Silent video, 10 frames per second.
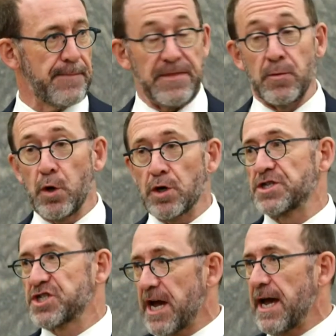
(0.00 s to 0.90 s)
But the world
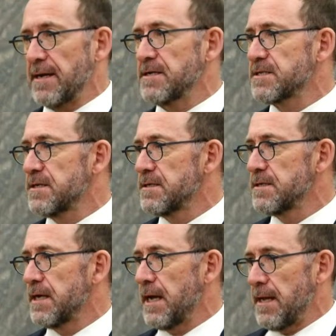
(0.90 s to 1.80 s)
has changed.
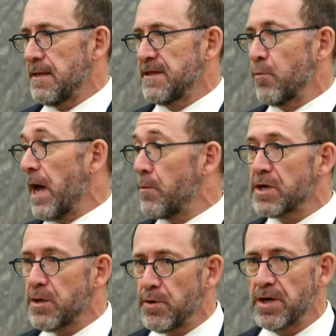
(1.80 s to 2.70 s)
The way
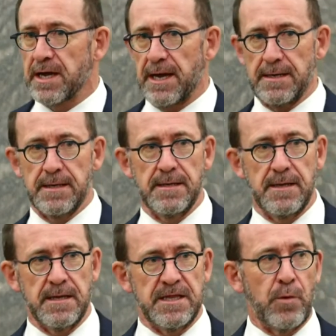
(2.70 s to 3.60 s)
we
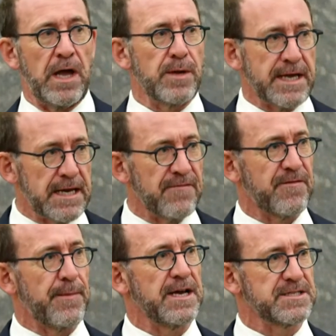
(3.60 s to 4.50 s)
communicate, the way we get
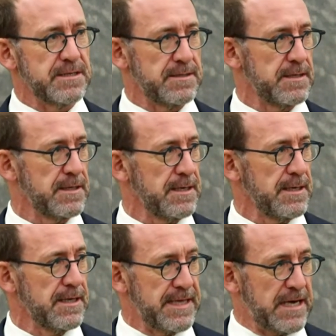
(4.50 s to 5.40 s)
information,
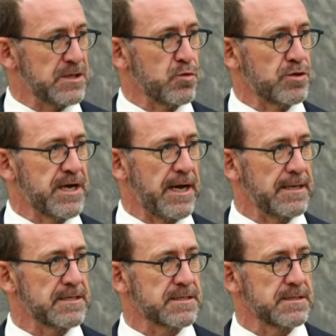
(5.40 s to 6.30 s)
that has all
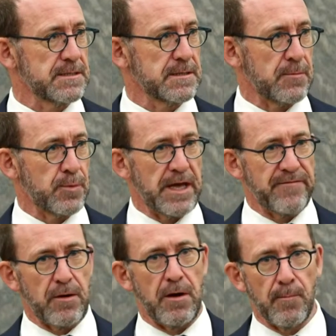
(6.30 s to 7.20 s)
changed. And we
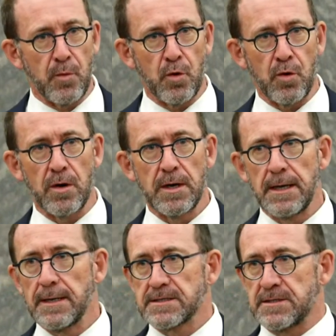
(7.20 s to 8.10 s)
have a lot more,
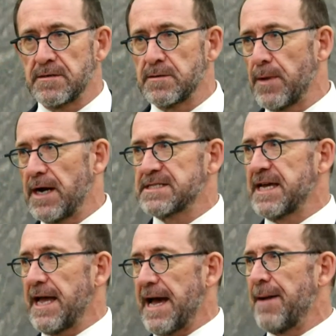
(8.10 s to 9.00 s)
sort of, you might
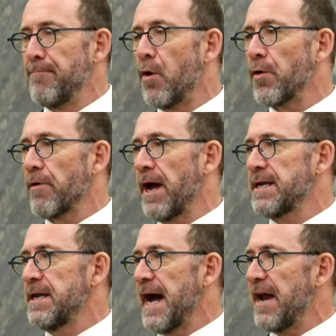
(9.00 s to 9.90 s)
say,
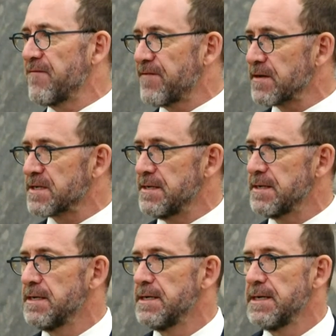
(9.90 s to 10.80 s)
unmoderated,
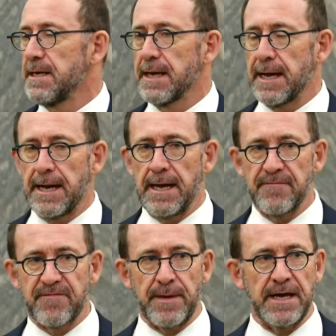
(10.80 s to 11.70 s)
unfiltered
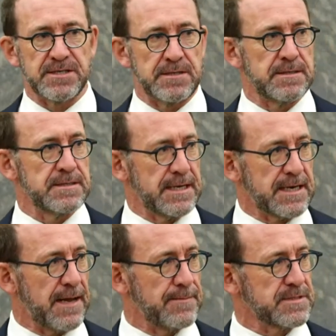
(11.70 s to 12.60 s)
information
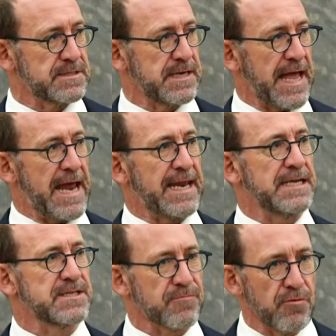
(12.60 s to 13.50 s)
that comes at
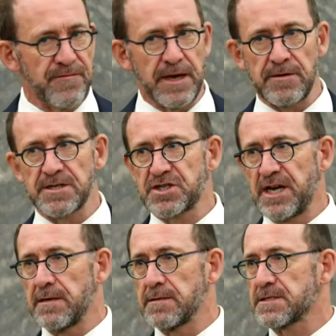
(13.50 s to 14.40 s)
us through various
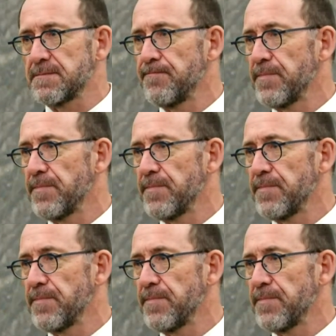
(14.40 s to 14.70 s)
channels.